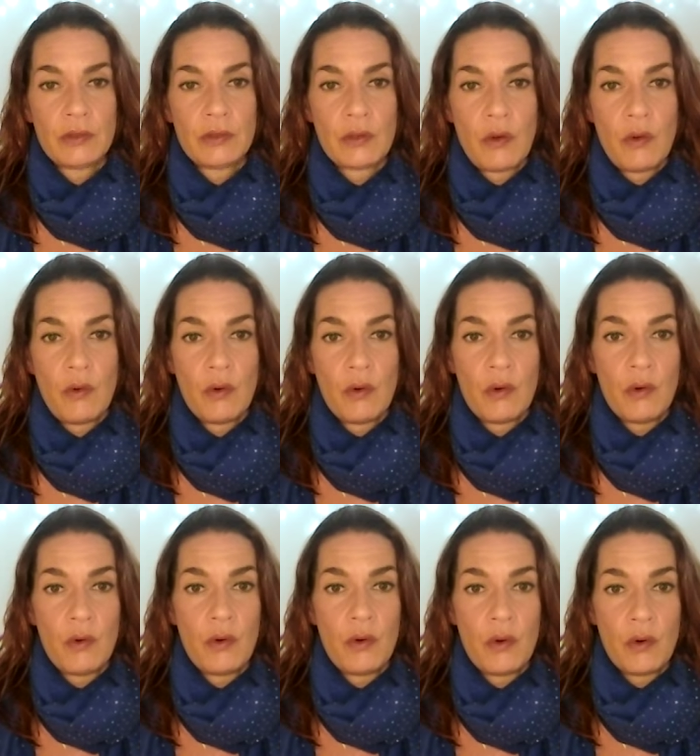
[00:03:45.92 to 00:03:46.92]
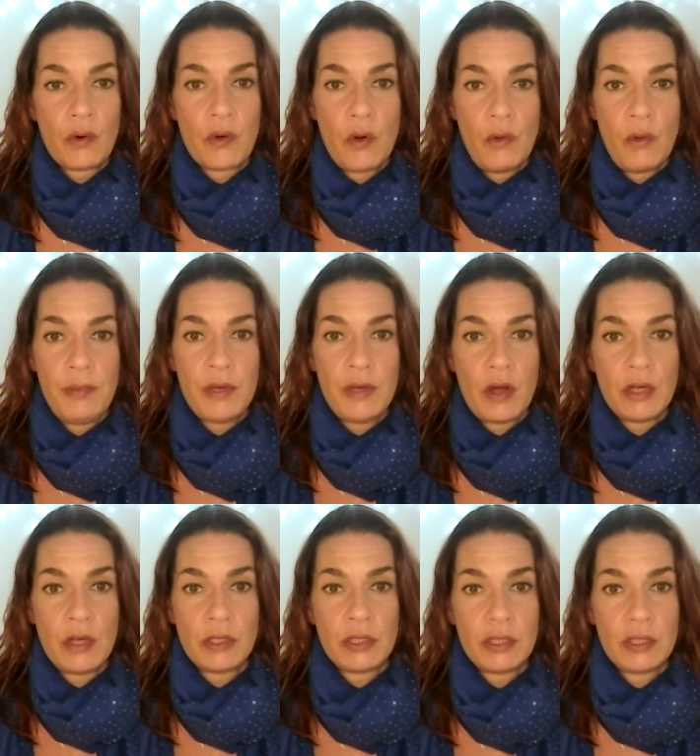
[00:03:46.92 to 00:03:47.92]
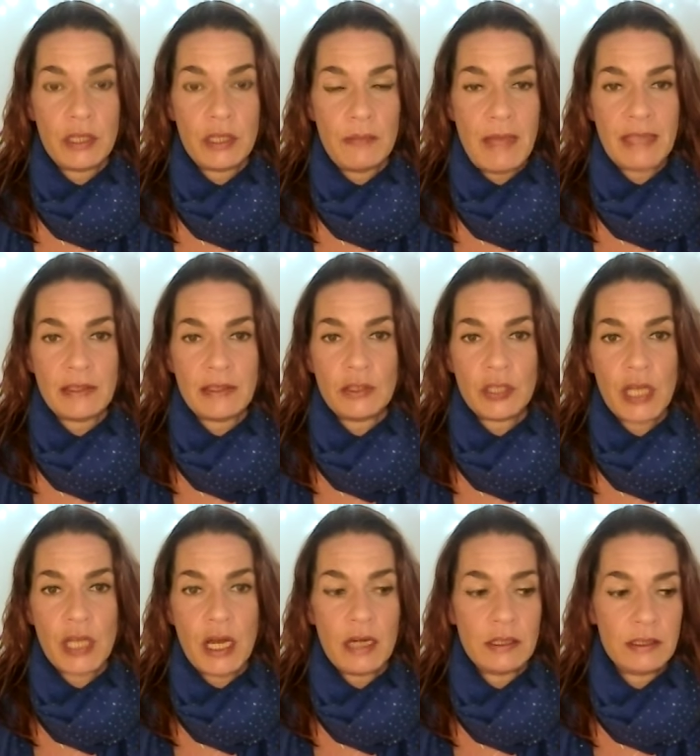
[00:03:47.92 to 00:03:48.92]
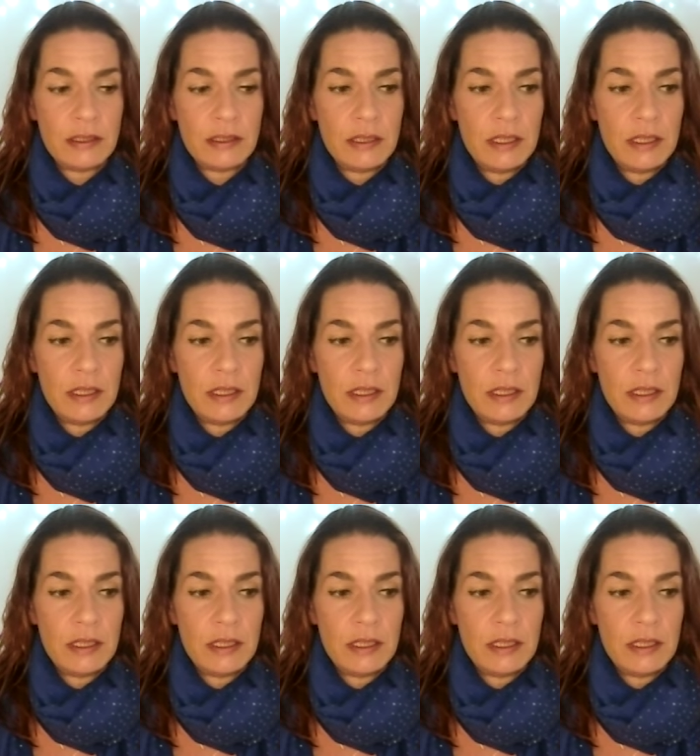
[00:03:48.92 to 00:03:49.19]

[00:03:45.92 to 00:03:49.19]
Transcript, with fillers: So go beyond the messenger